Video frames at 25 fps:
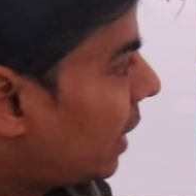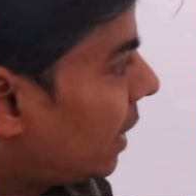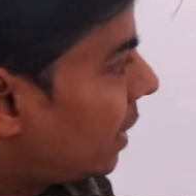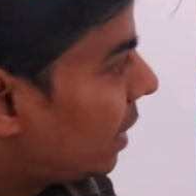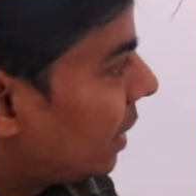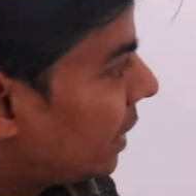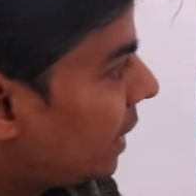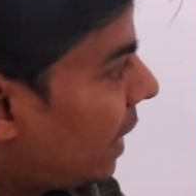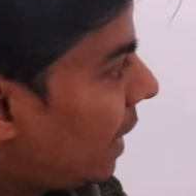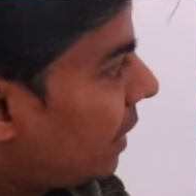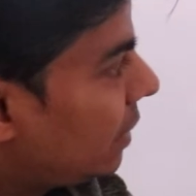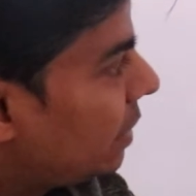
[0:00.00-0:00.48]
can
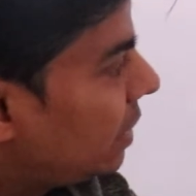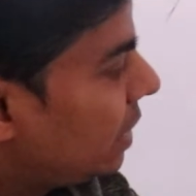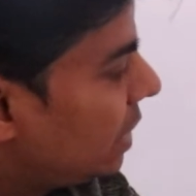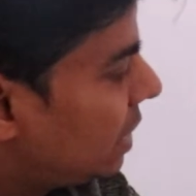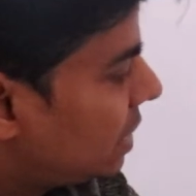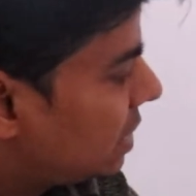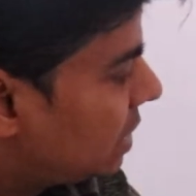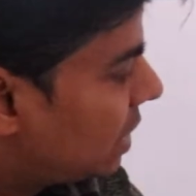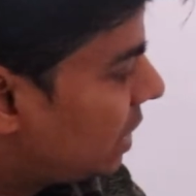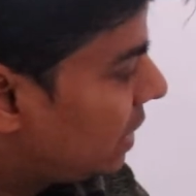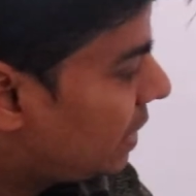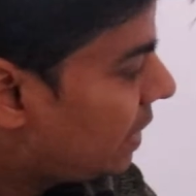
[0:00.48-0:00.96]
again
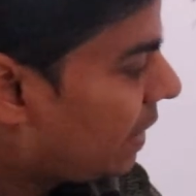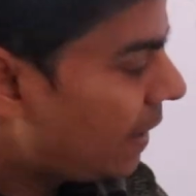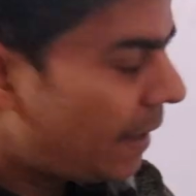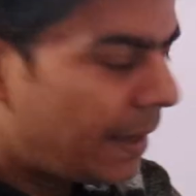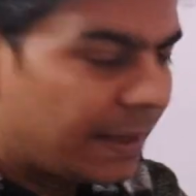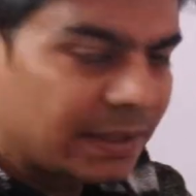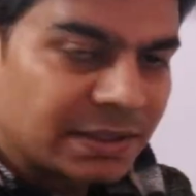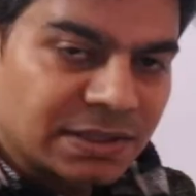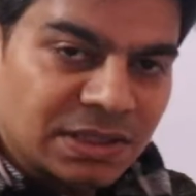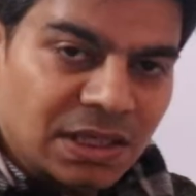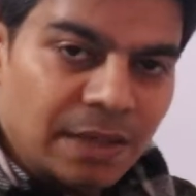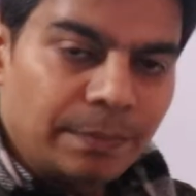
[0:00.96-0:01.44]
easily
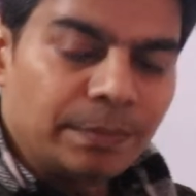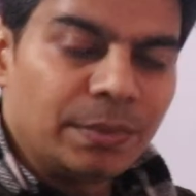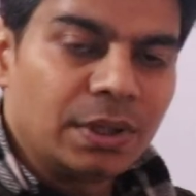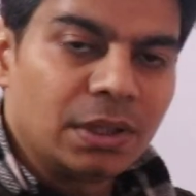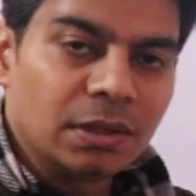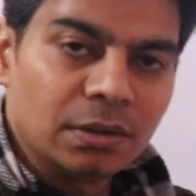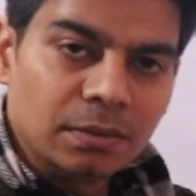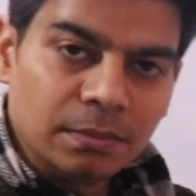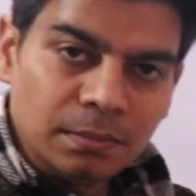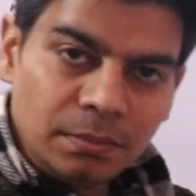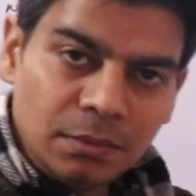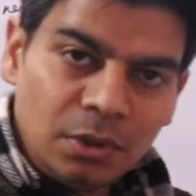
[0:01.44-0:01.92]

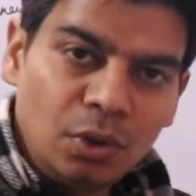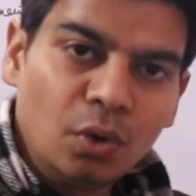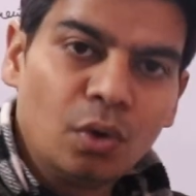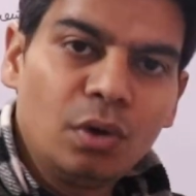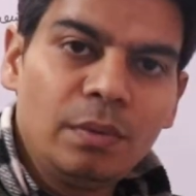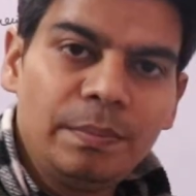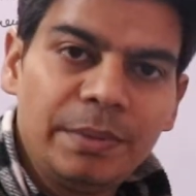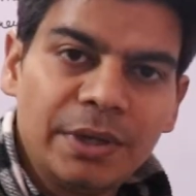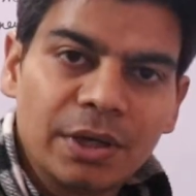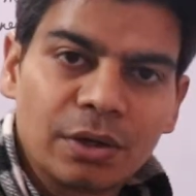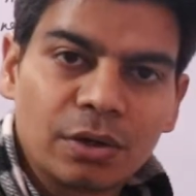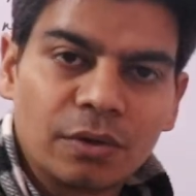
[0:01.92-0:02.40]
accept
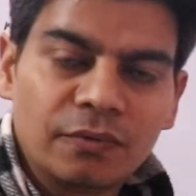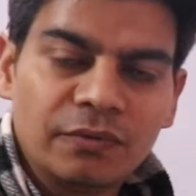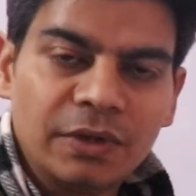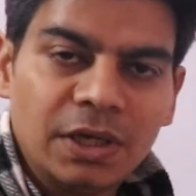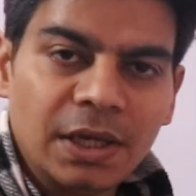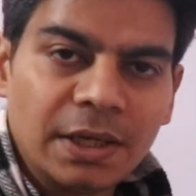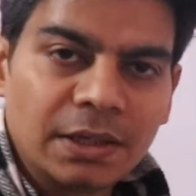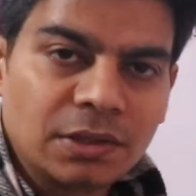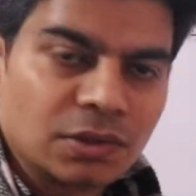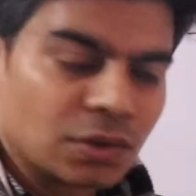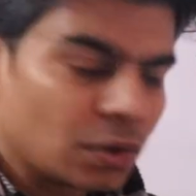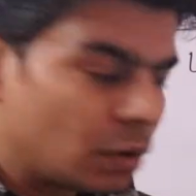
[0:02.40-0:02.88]
lone pair of
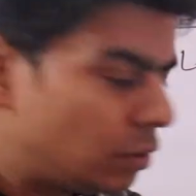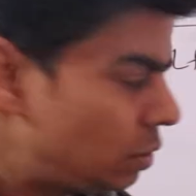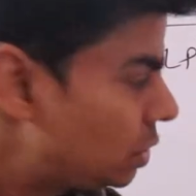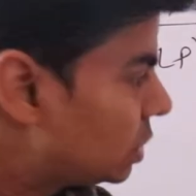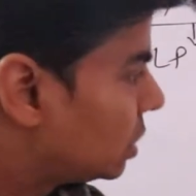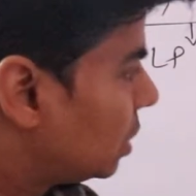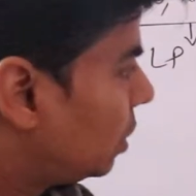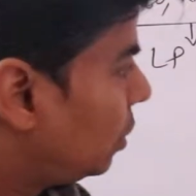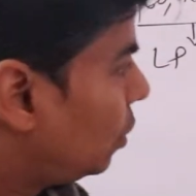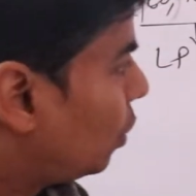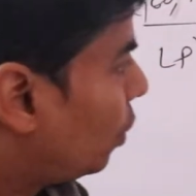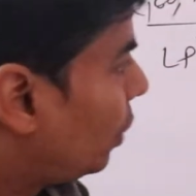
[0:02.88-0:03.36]

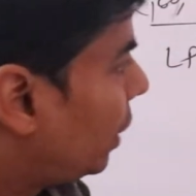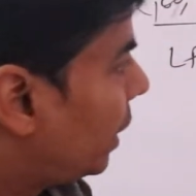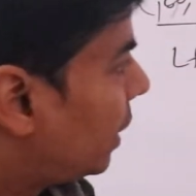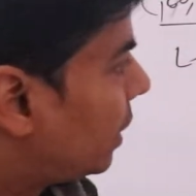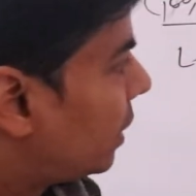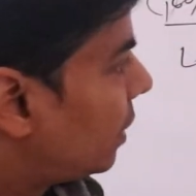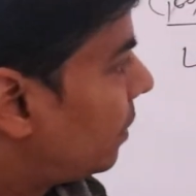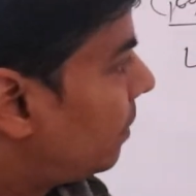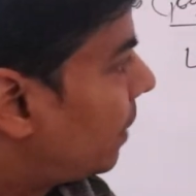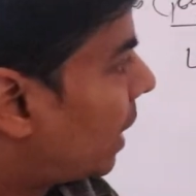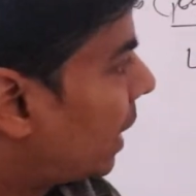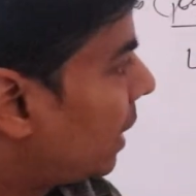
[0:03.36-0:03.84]
electrons
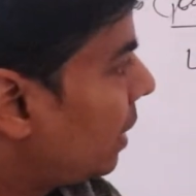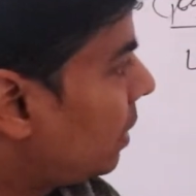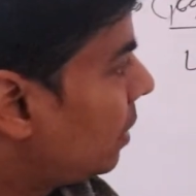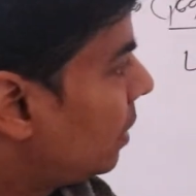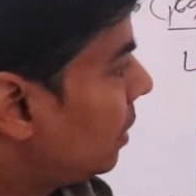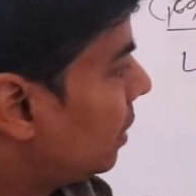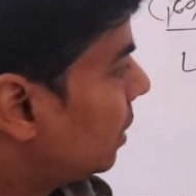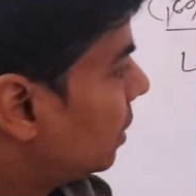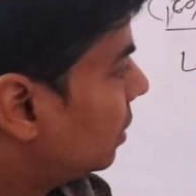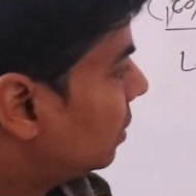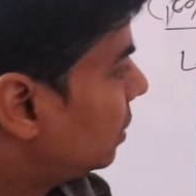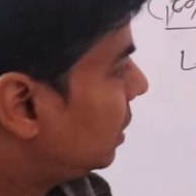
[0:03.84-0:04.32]
donated by
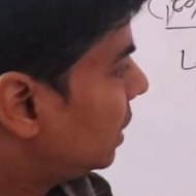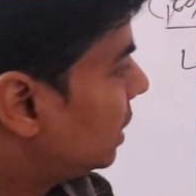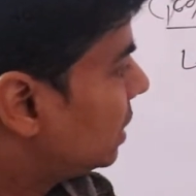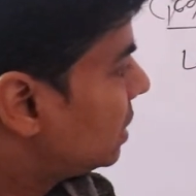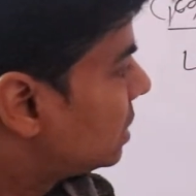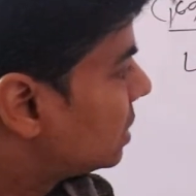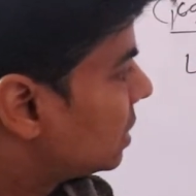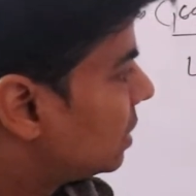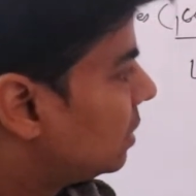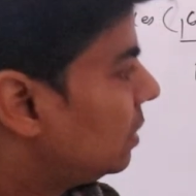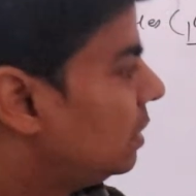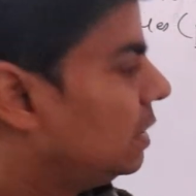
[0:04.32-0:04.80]

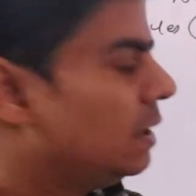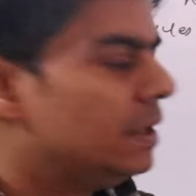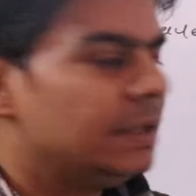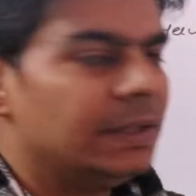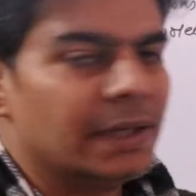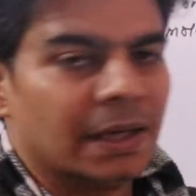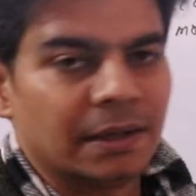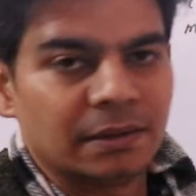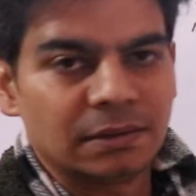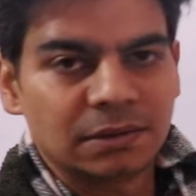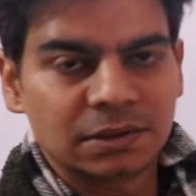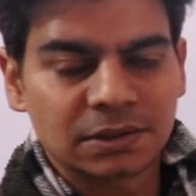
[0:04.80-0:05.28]
these
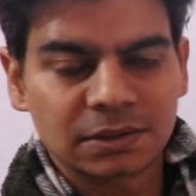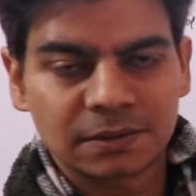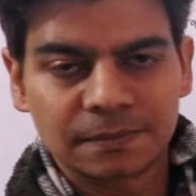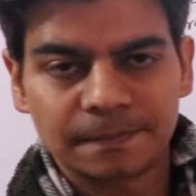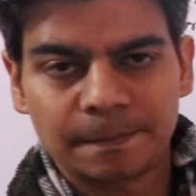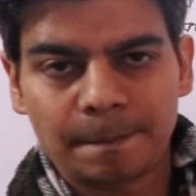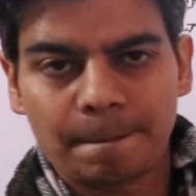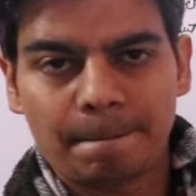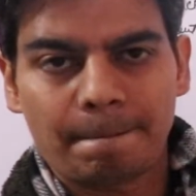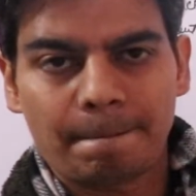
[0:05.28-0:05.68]
ligands.